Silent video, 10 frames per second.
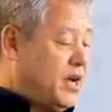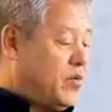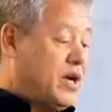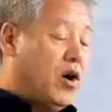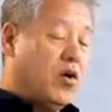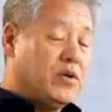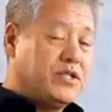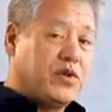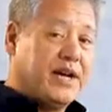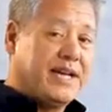We always
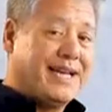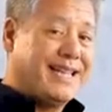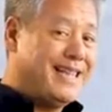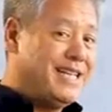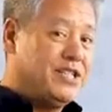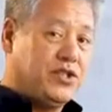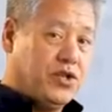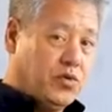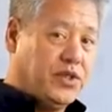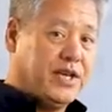try and get at least
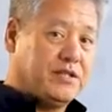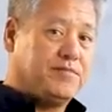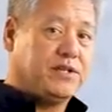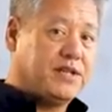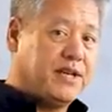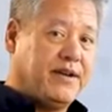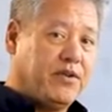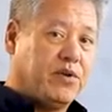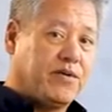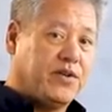2 things built into every
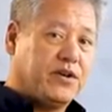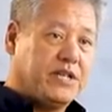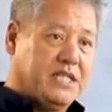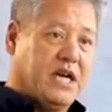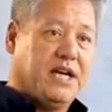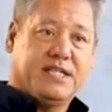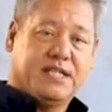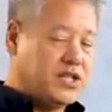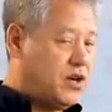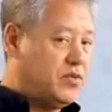one of our designs.
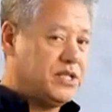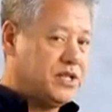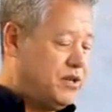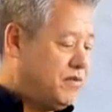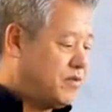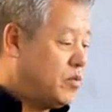It's always a 2 for